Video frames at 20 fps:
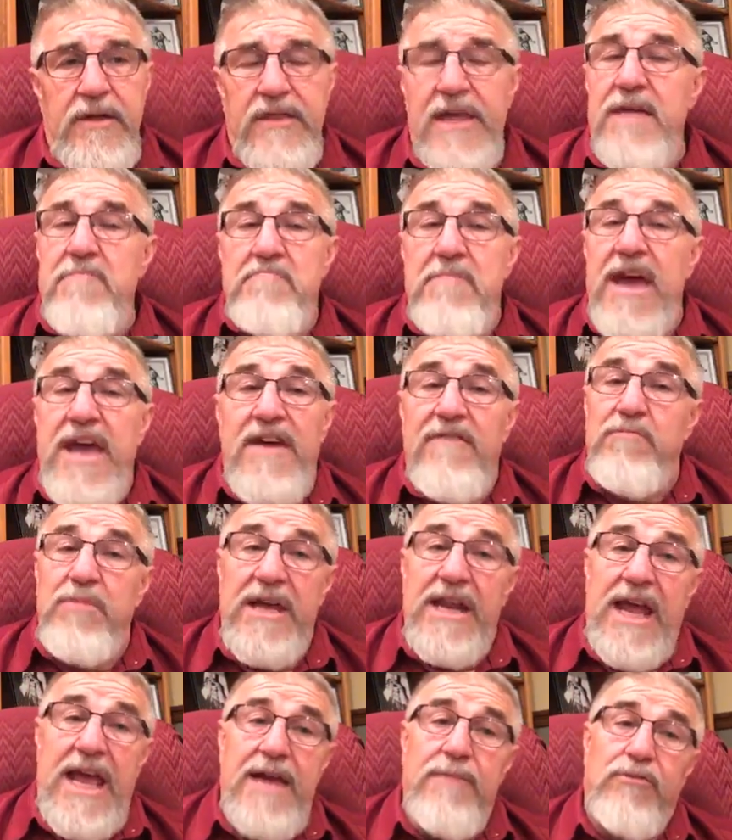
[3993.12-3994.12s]
they may have
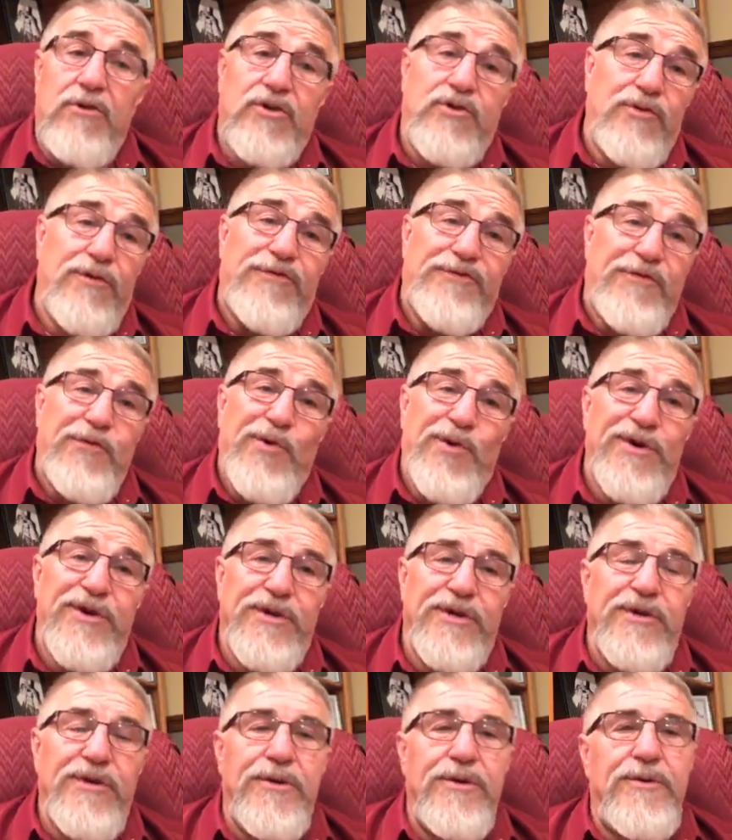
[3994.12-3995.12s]
been able to afford to
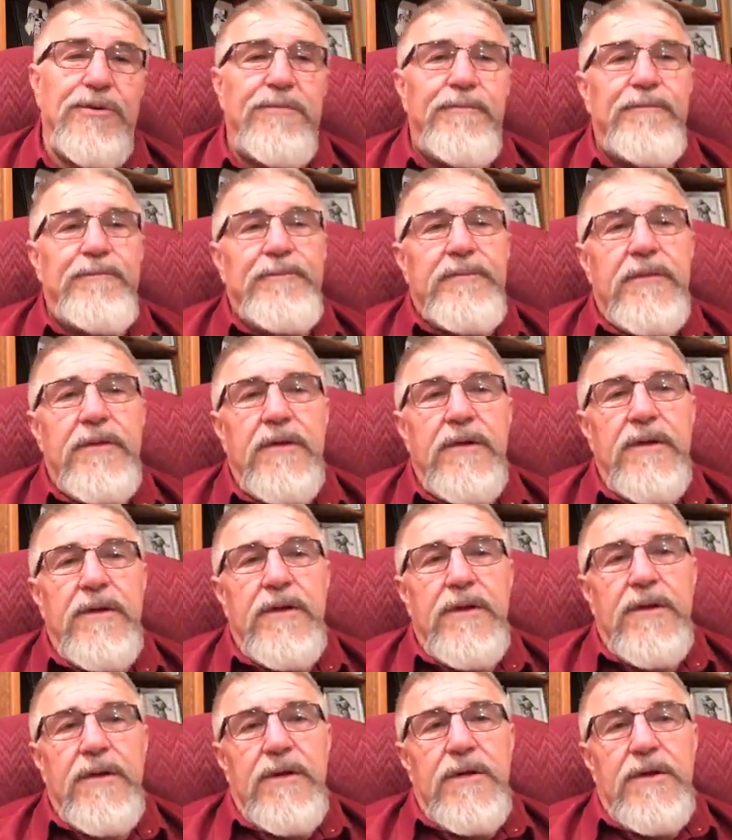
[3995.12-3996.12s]
do.
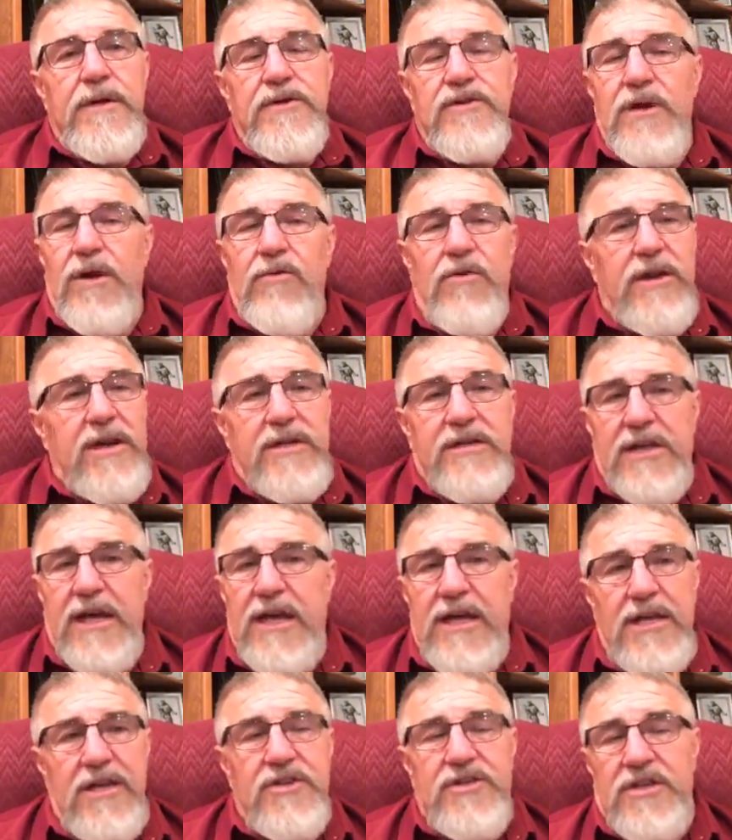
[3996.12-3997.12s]
So I want to
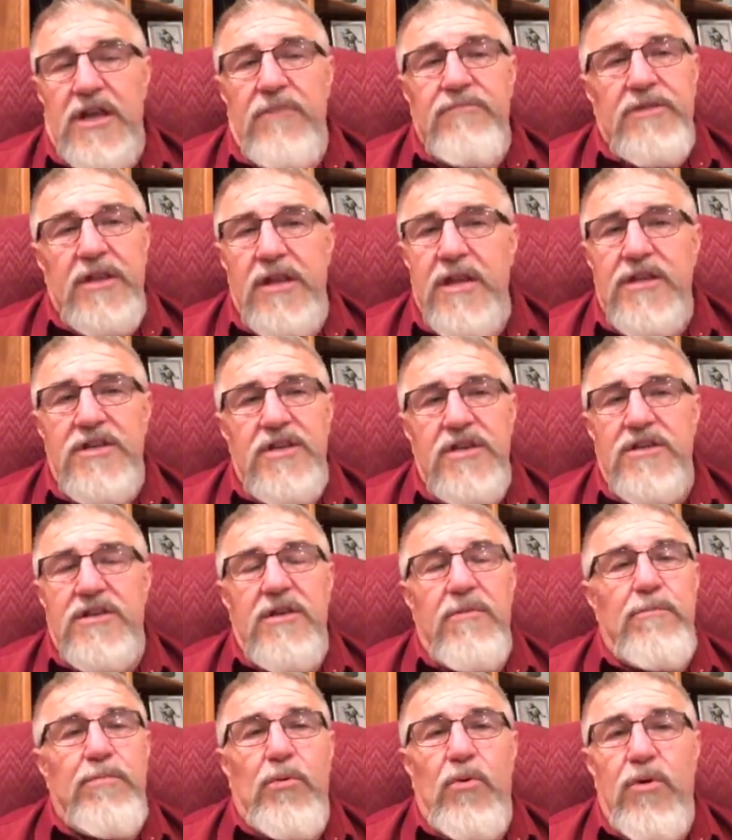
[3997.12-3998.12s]
tell you something. This is
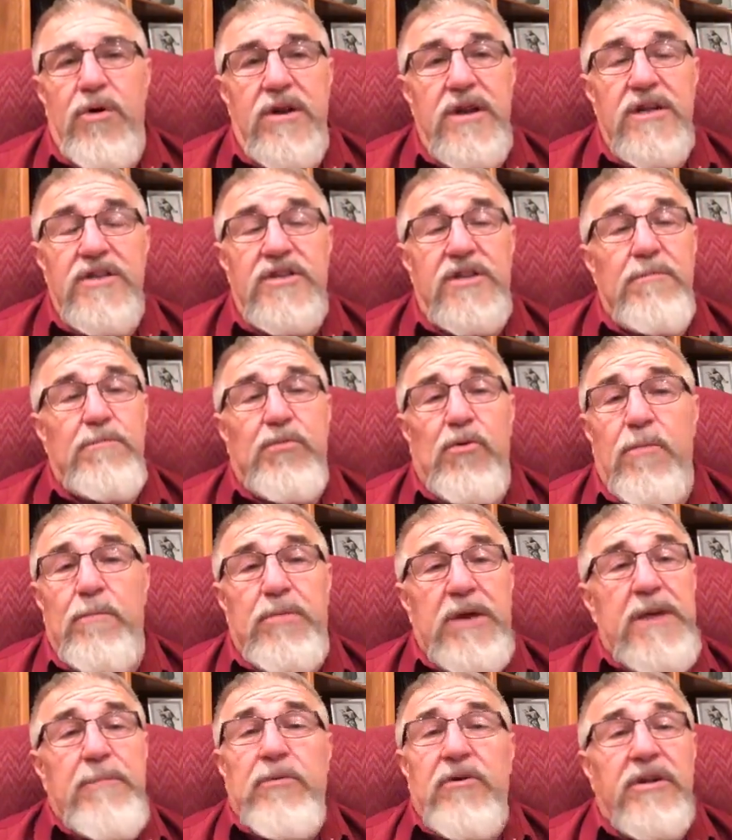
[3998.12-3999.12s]
important. This is important.
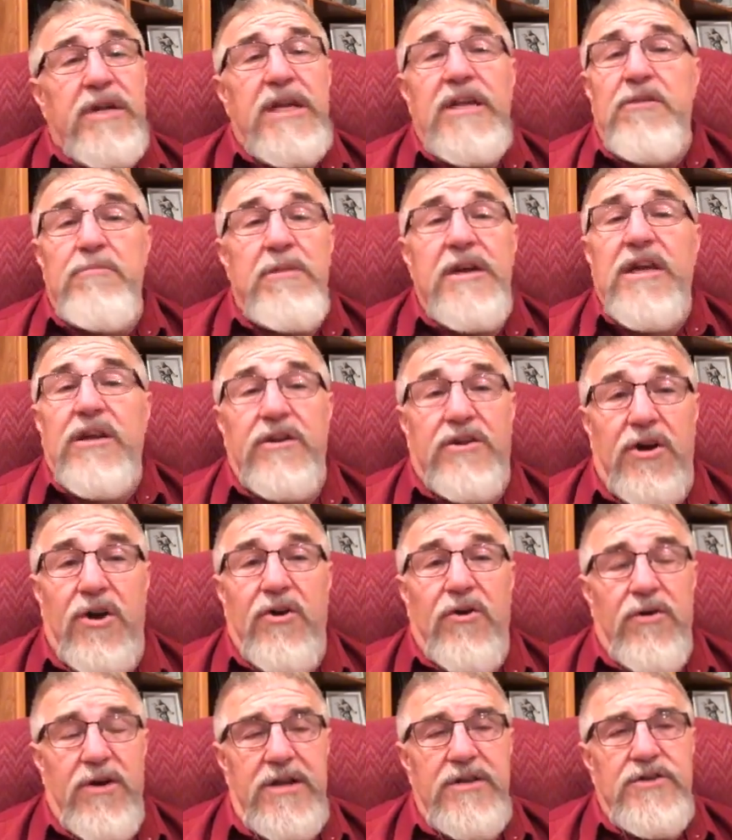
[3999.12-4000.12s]
People need to be
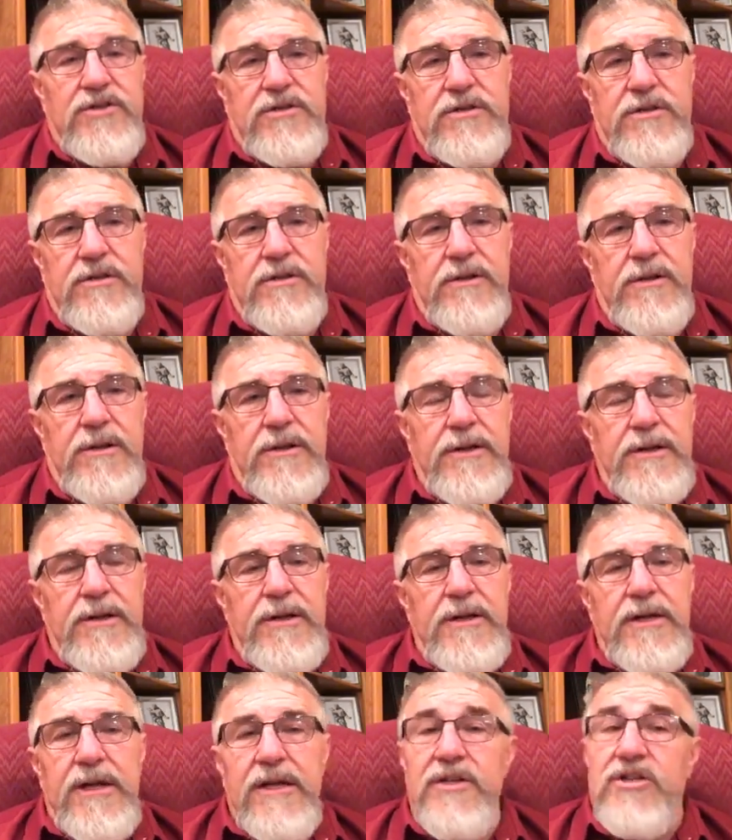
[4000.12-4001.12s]
encouraged.
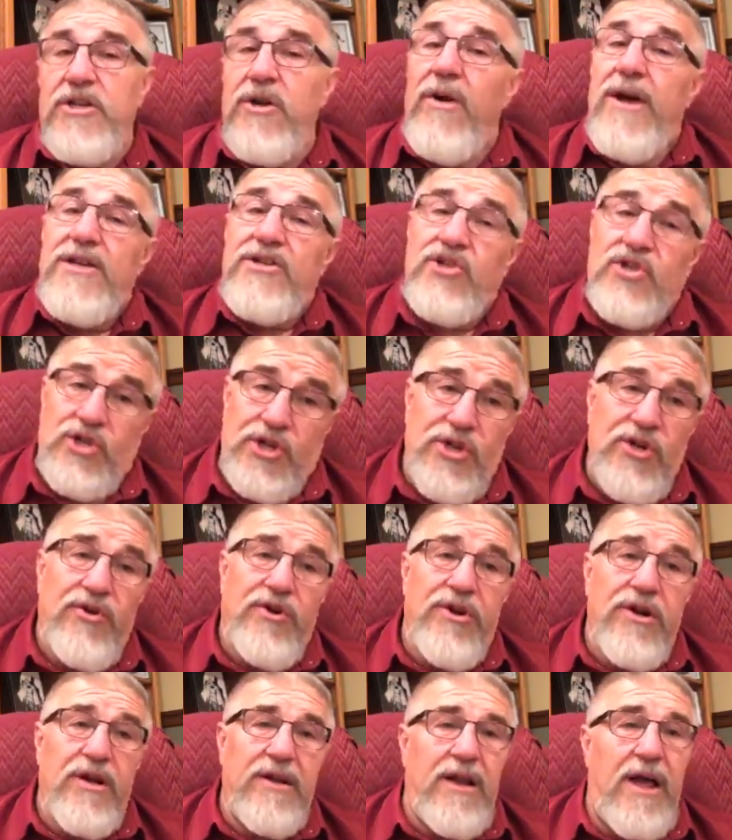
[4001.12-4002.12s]
And so as
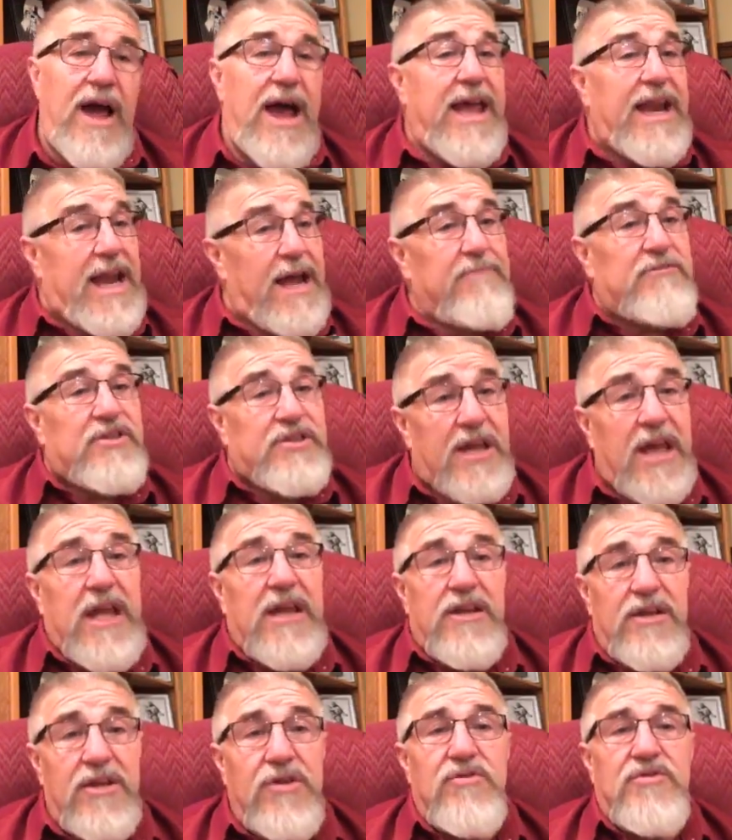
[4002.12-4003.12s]
children of light, I'm
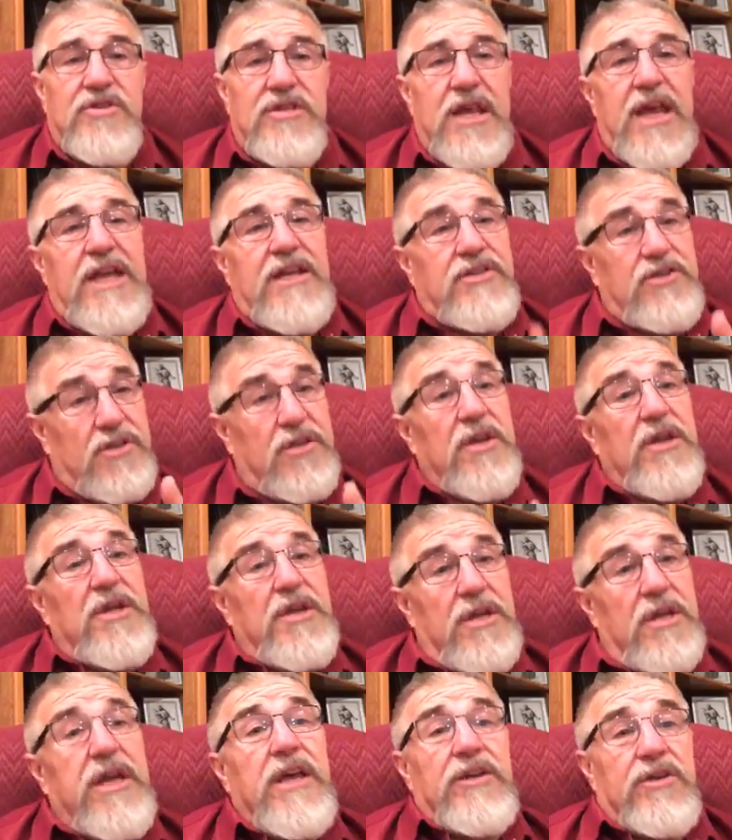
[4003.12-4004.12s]
saying to you saints,
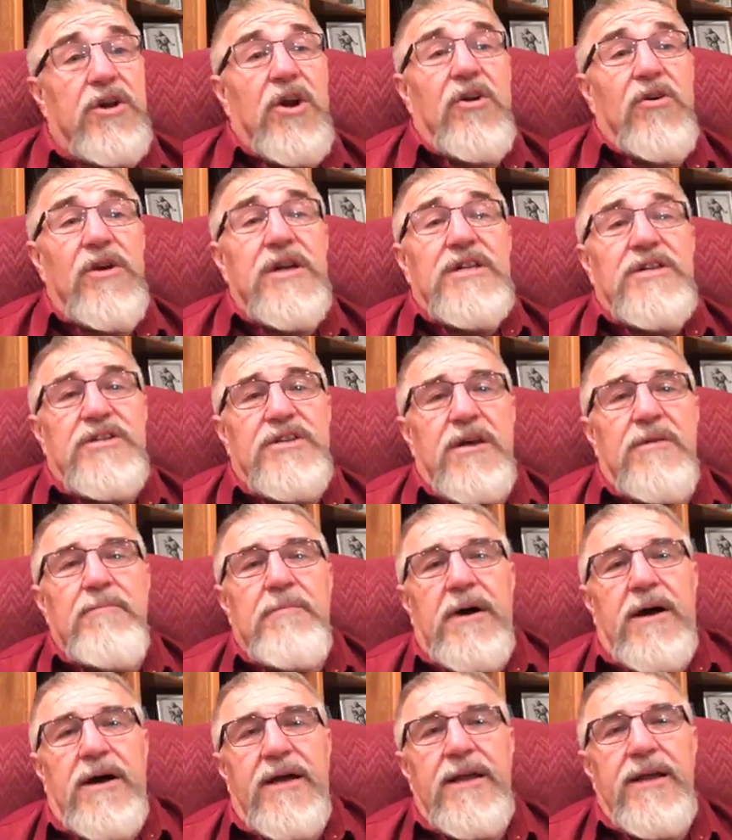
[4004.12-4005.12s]
encourage
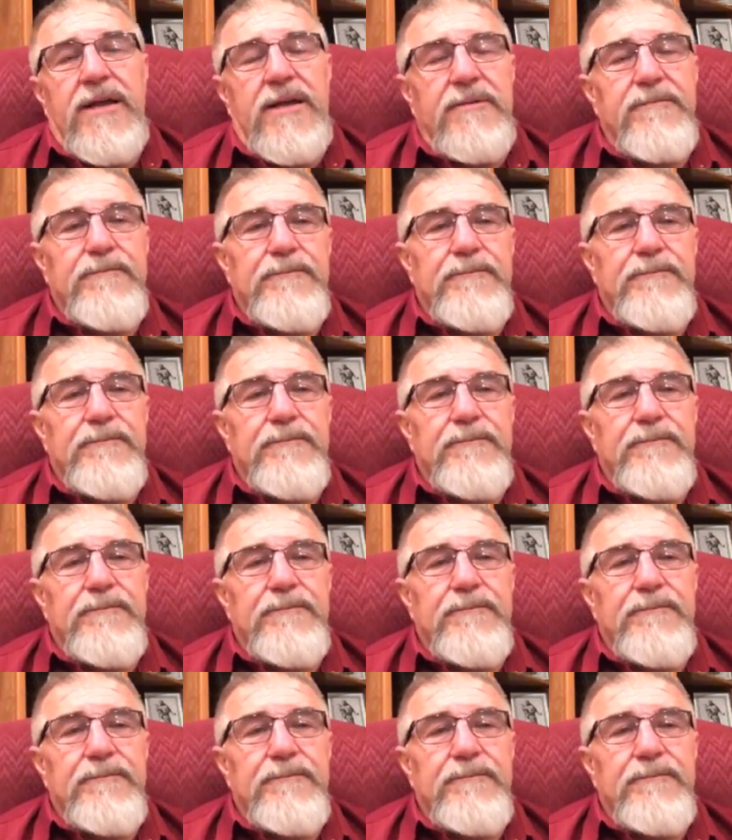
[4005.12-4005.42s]
somebody